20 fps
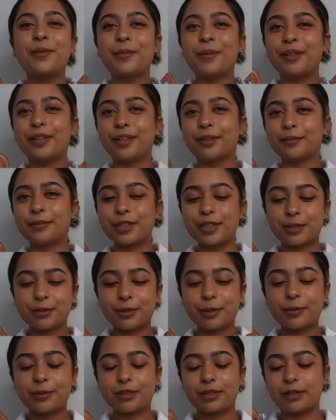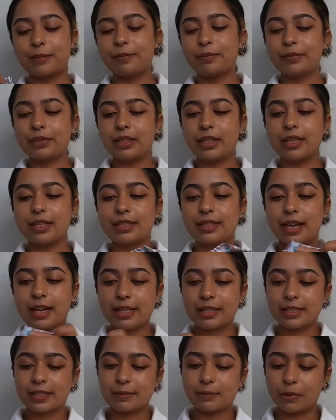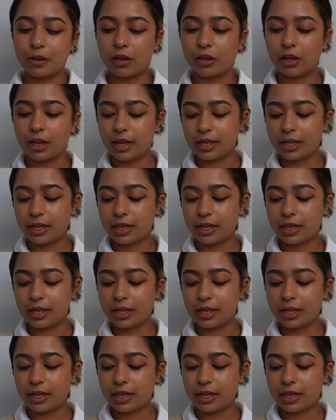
But yeah, this one is size small,